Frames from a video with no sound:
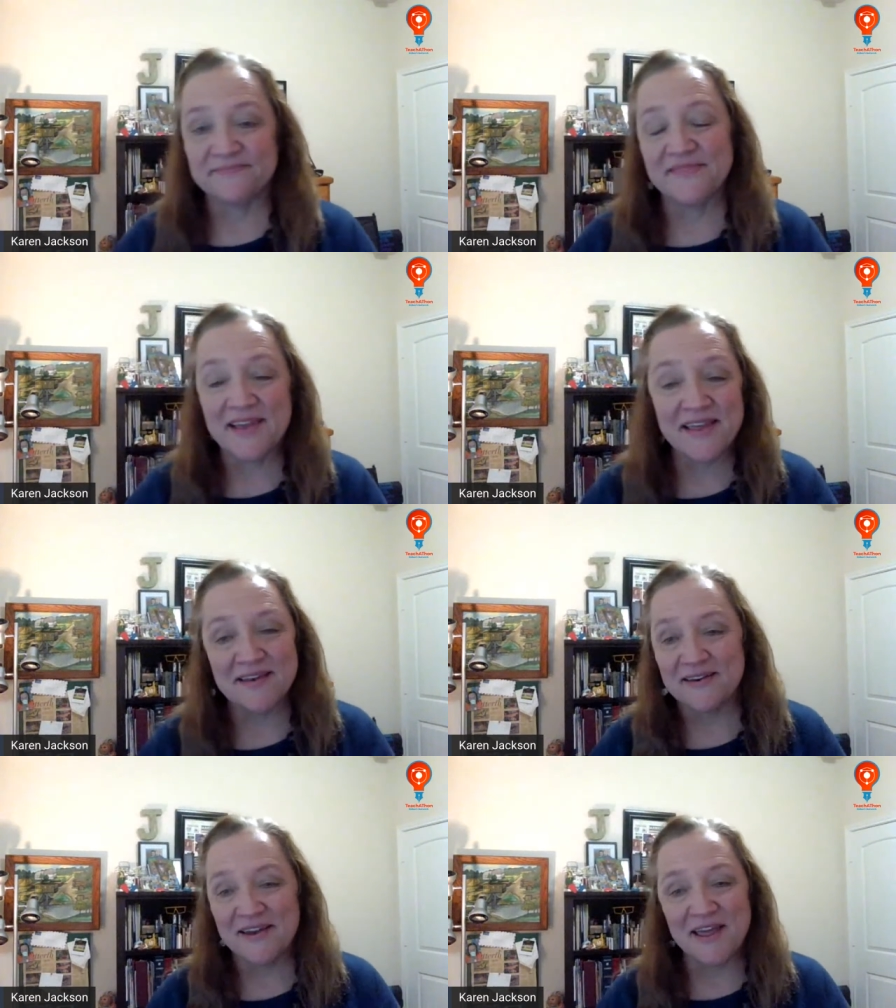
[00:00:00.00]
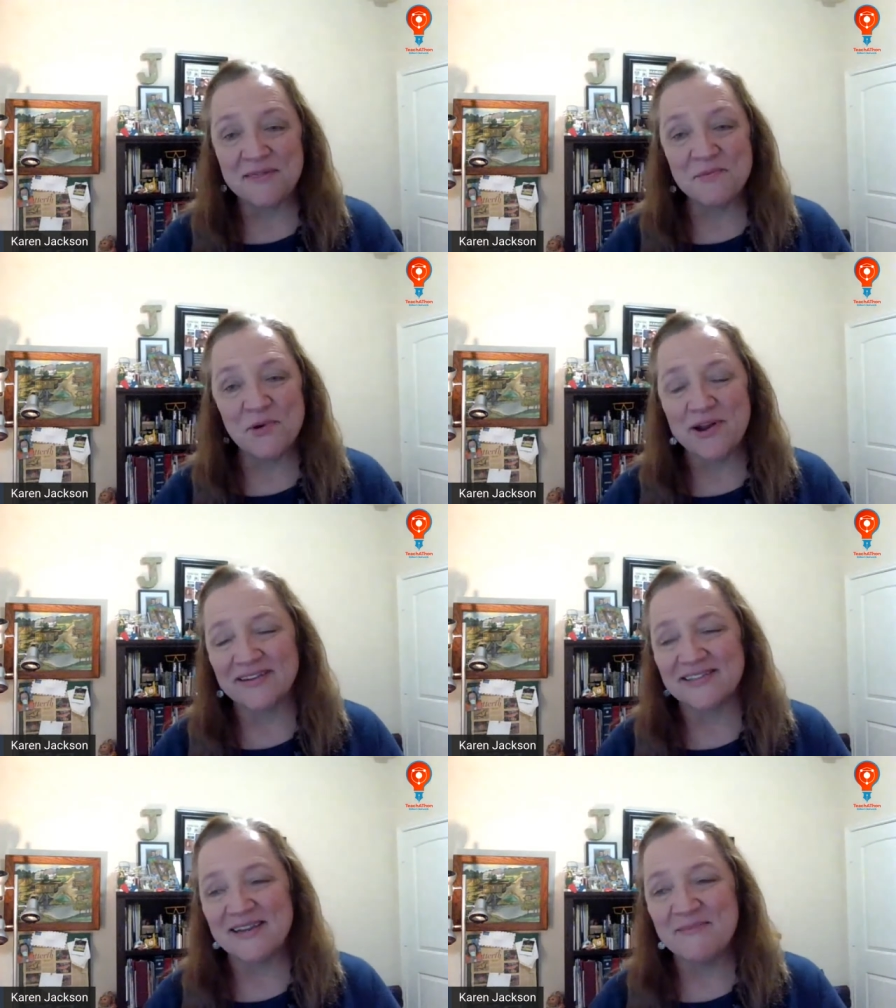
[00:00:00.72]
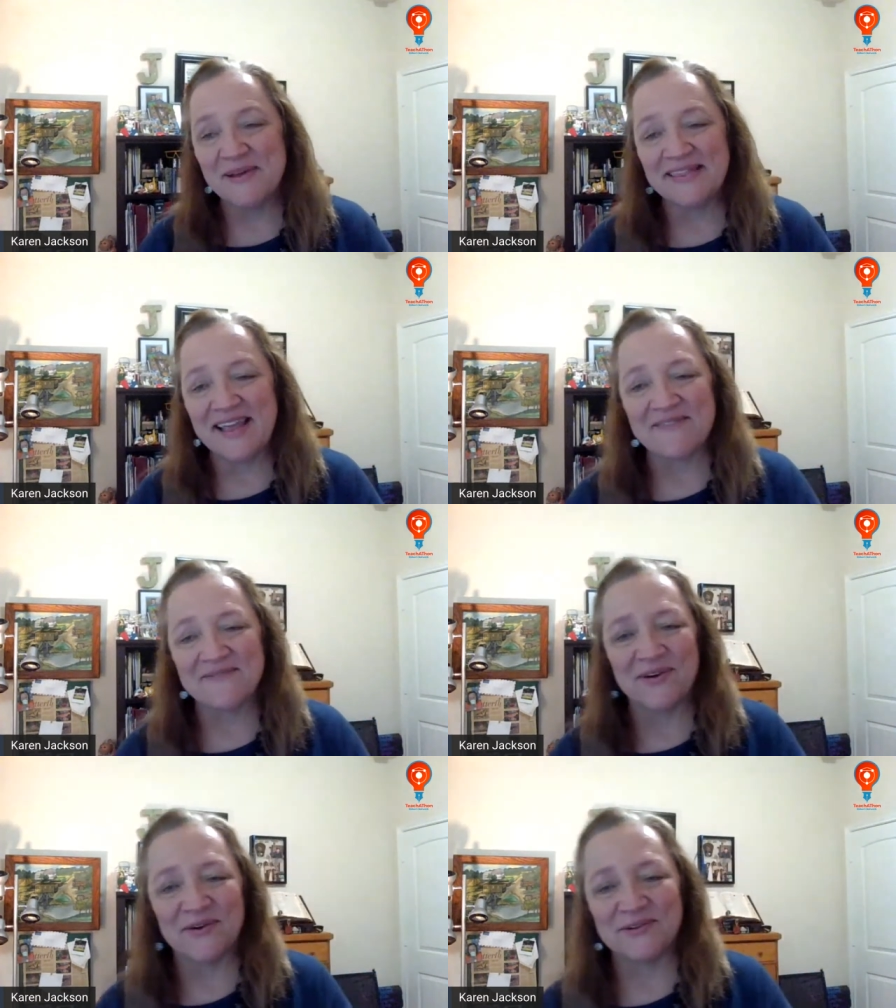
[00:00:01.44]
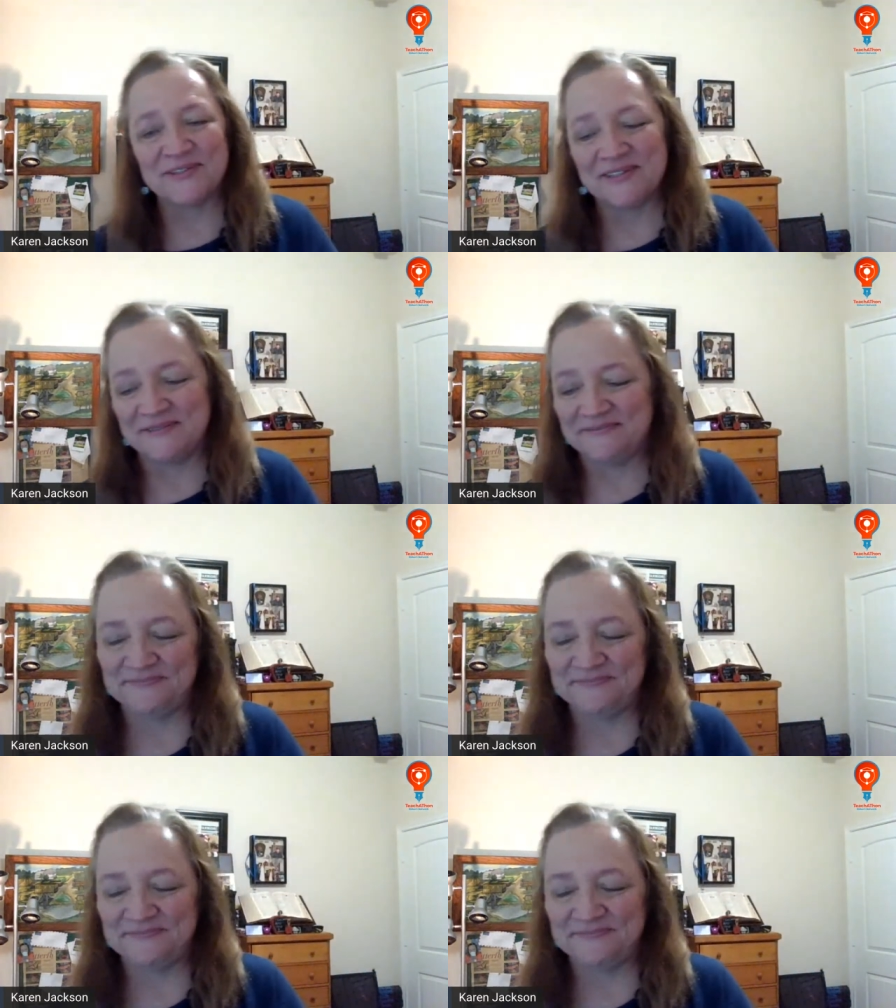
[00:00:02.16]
Nothing more I can say about that, folks.